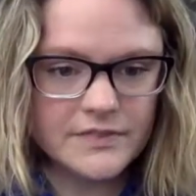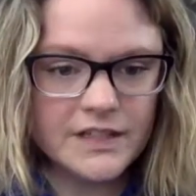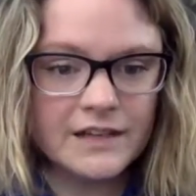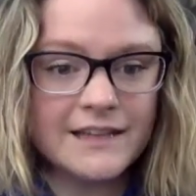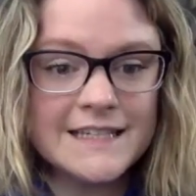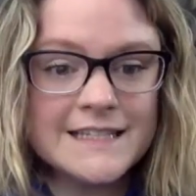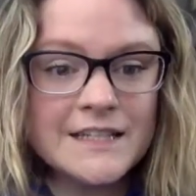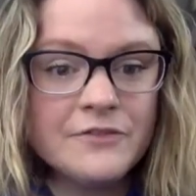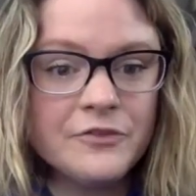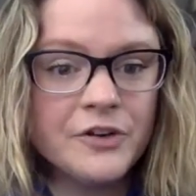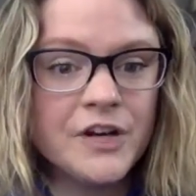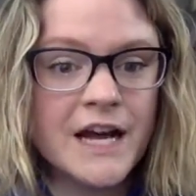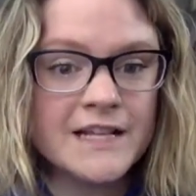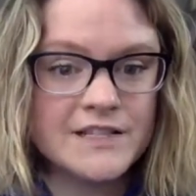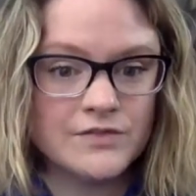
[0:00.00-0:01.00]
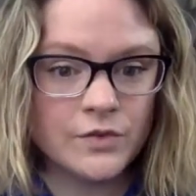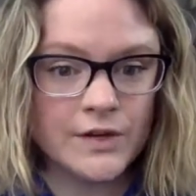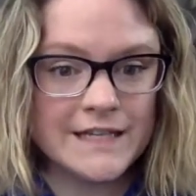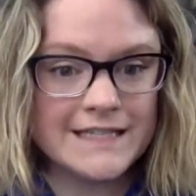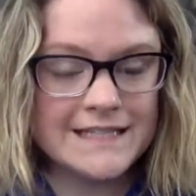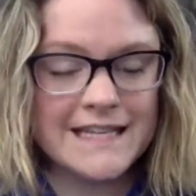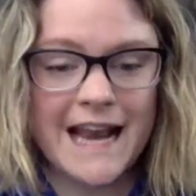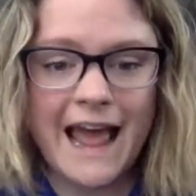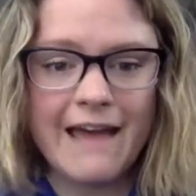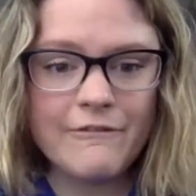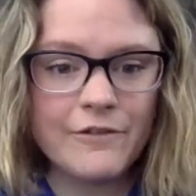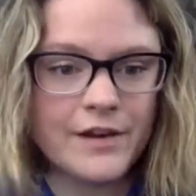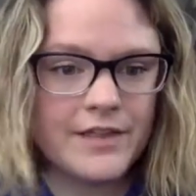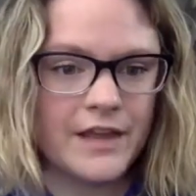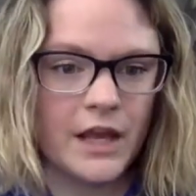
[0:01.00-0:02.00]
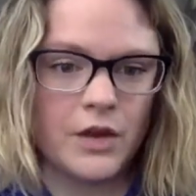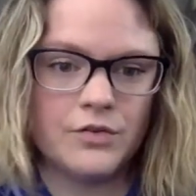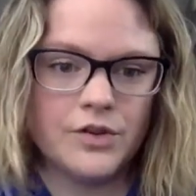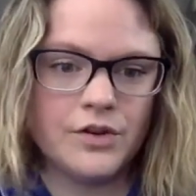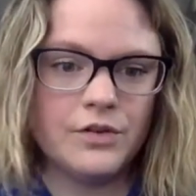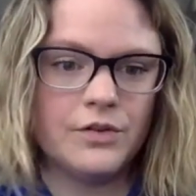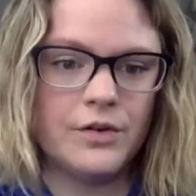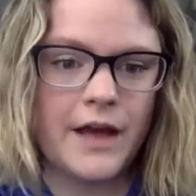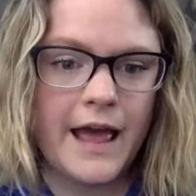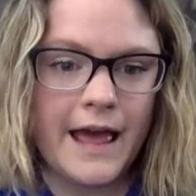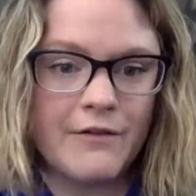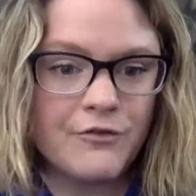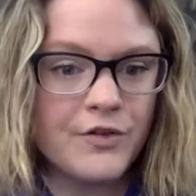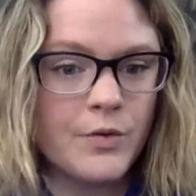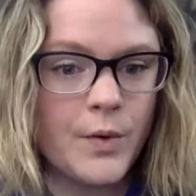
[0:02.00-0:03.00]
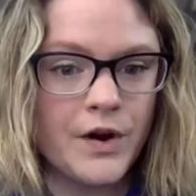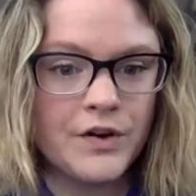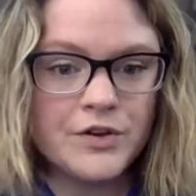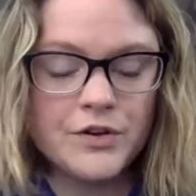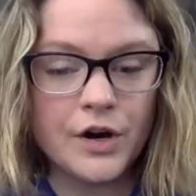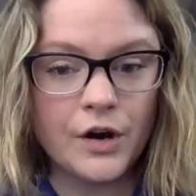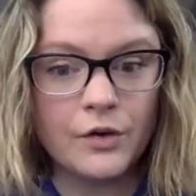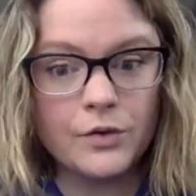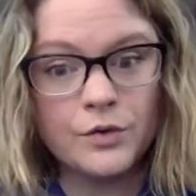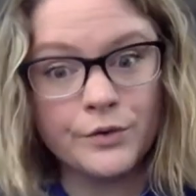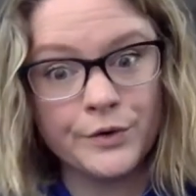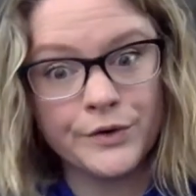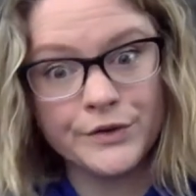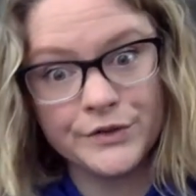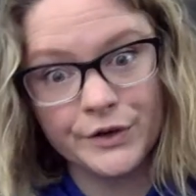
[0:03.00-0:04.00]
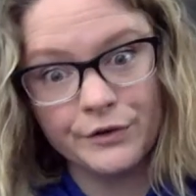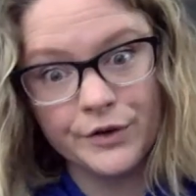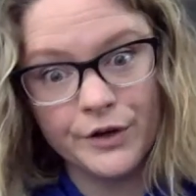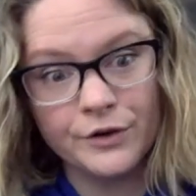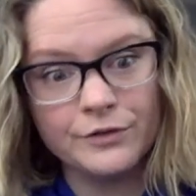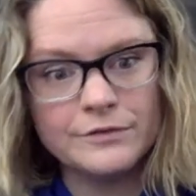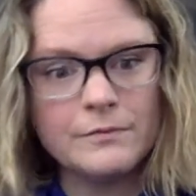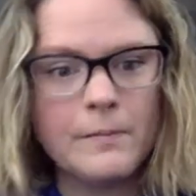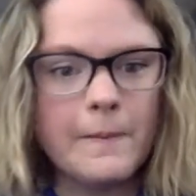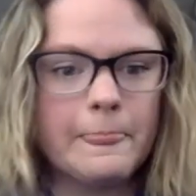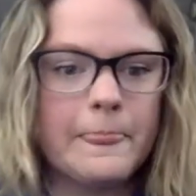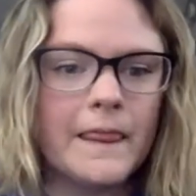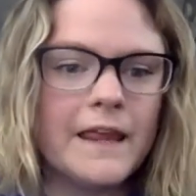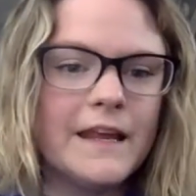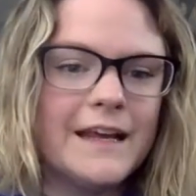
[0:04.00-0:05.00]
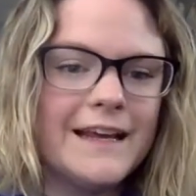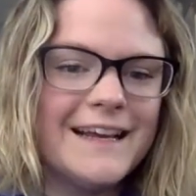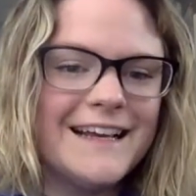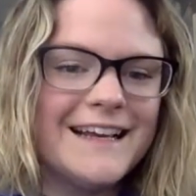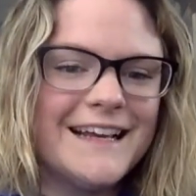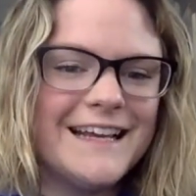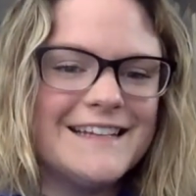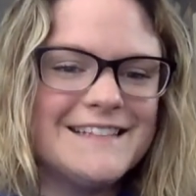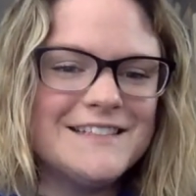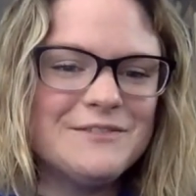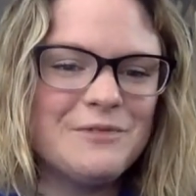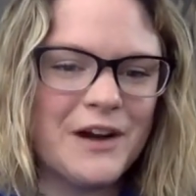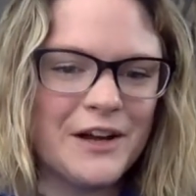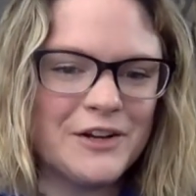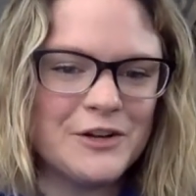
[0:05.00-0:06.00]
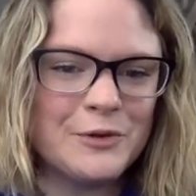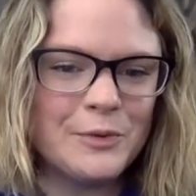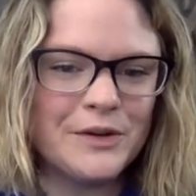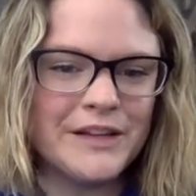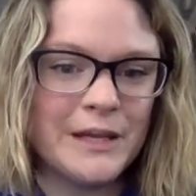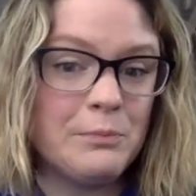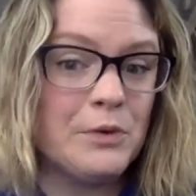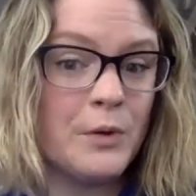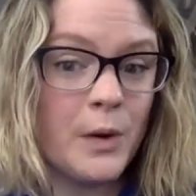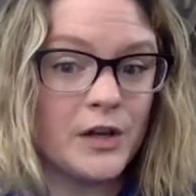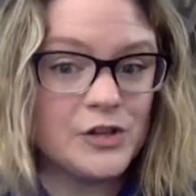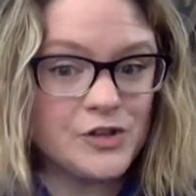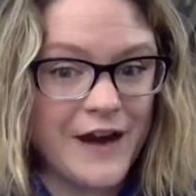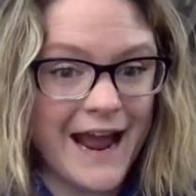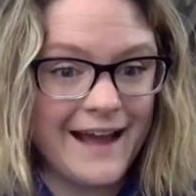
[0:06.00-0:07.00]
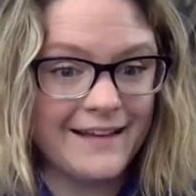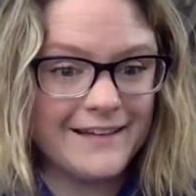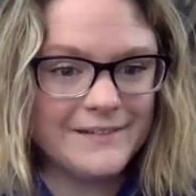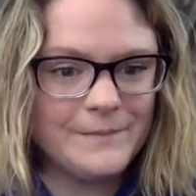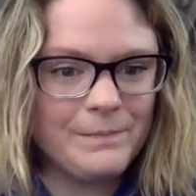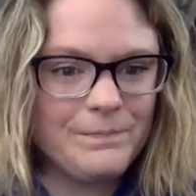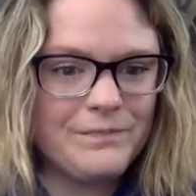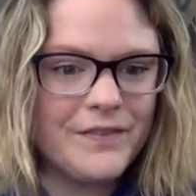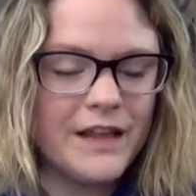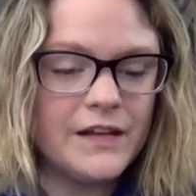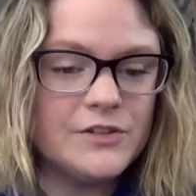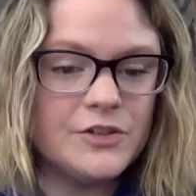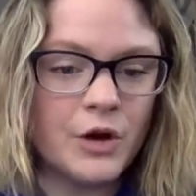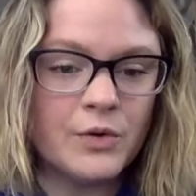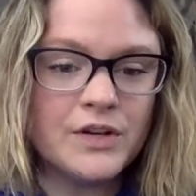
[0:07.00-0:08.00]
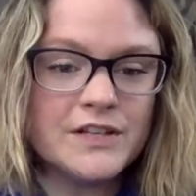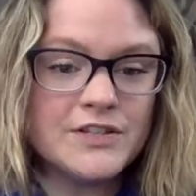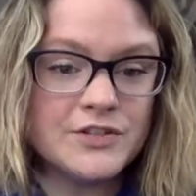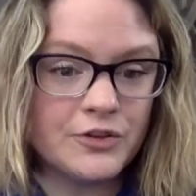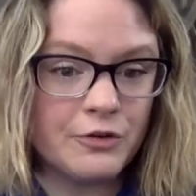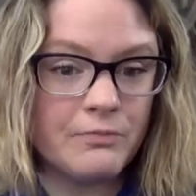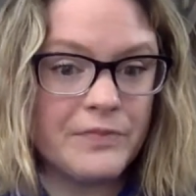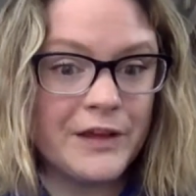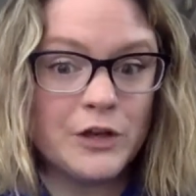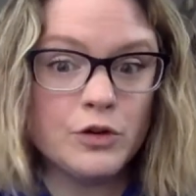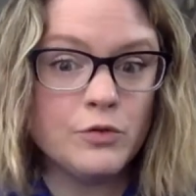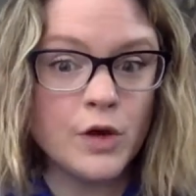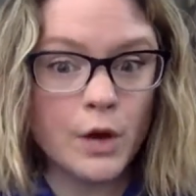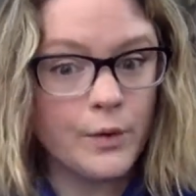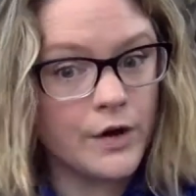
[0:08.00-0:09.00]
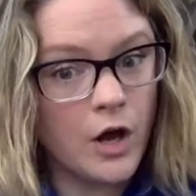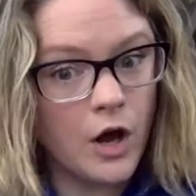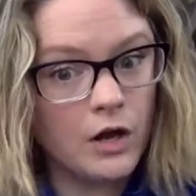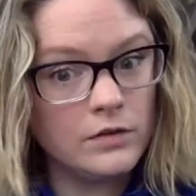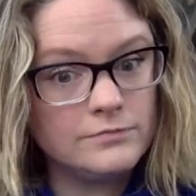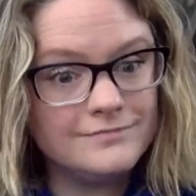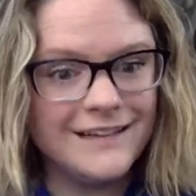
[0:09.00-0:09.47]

Listen for God's voice in everything you do, everywhere you go or don't go. He's the one who will keep you on track. Don't assume that you know it all.